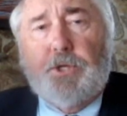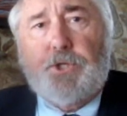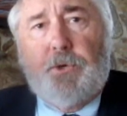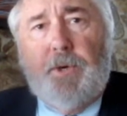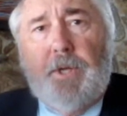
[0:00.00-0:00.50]
a
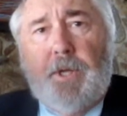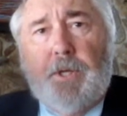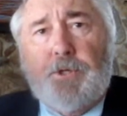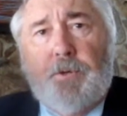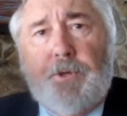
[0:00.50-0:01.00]
soaring
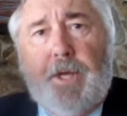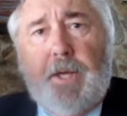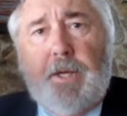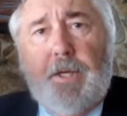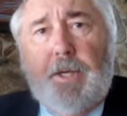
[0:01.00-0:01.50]
national
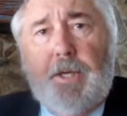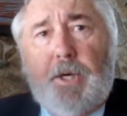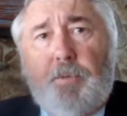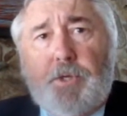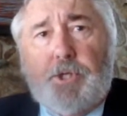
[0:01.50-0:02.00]
debt,
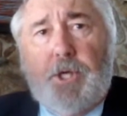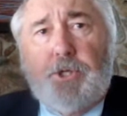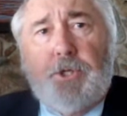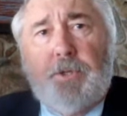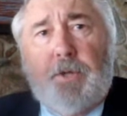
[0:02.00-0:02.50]
a
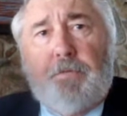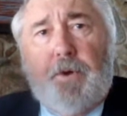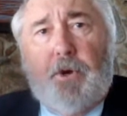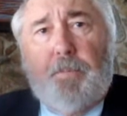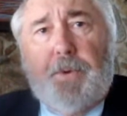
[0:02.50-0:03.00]
recession that for
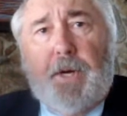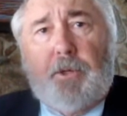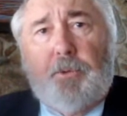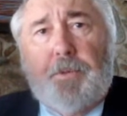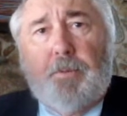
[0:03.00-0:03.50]
all
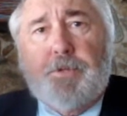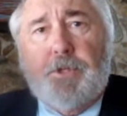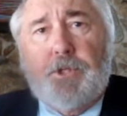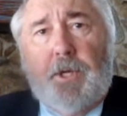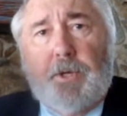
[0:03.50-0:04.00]
practical
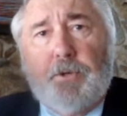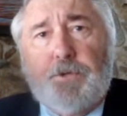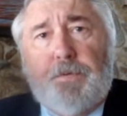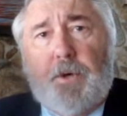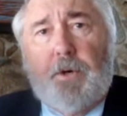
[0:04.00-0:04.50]
purposes lingers
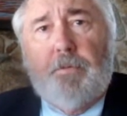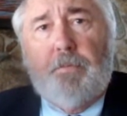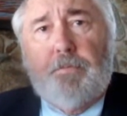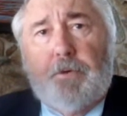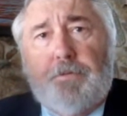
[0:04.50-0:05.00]
for
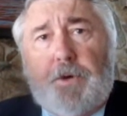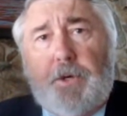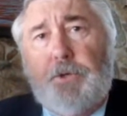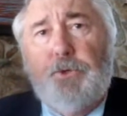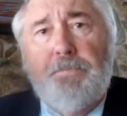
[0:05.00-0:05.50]

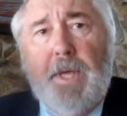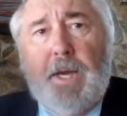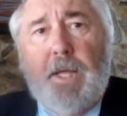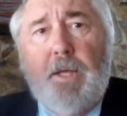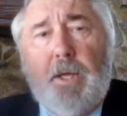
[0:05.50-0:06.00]
far too
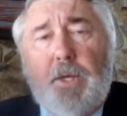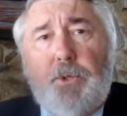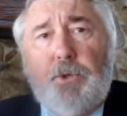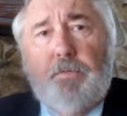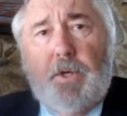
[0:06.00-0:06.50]
many
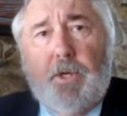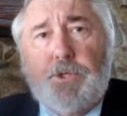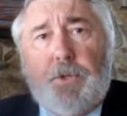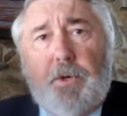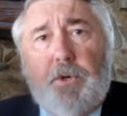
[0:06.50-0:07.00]
who have
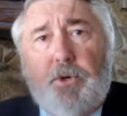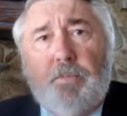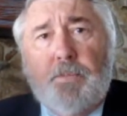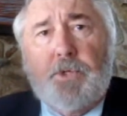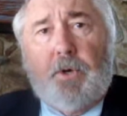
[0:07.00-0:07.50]
lost their
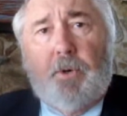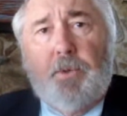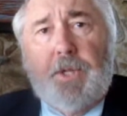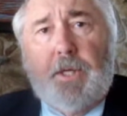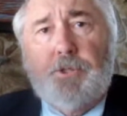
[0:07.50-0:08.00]
homes, are
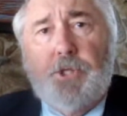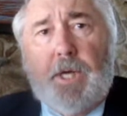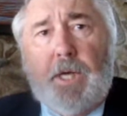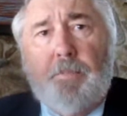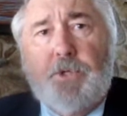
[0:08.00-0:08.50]
without
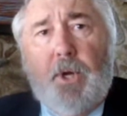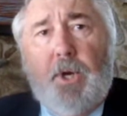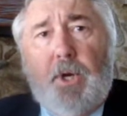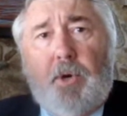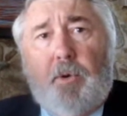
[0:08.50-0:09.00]
jobs,
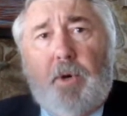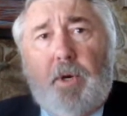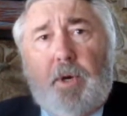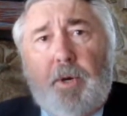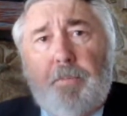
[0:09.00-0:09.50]
or
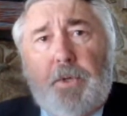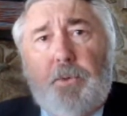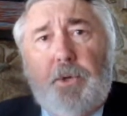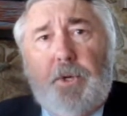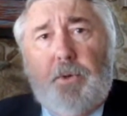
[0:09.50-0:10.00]
are
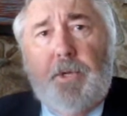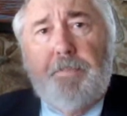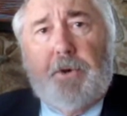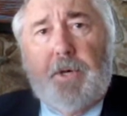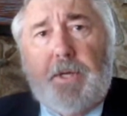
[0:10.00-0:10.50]
employed only
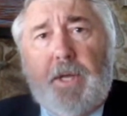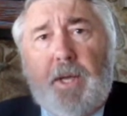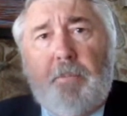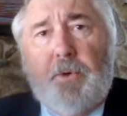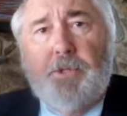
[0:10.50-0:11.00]

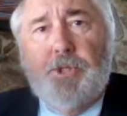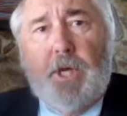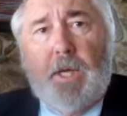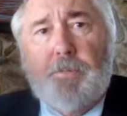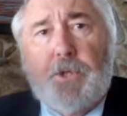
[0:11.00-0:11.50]
part-time or in
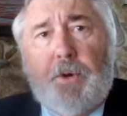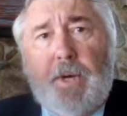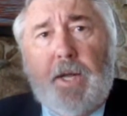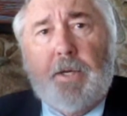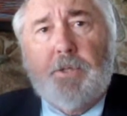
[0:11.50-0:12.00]
jobs that are
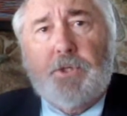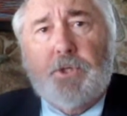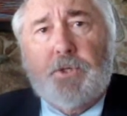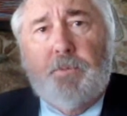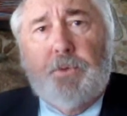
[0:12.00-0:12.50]
not
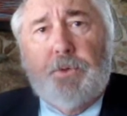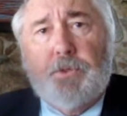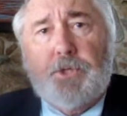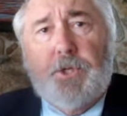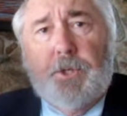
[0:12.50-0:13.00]
consistent with their
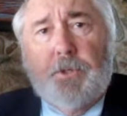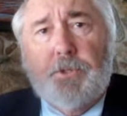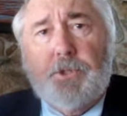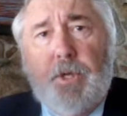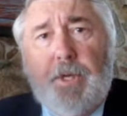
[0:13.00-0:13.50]

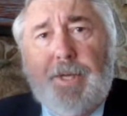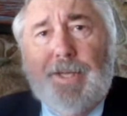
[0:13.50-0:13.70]
skills.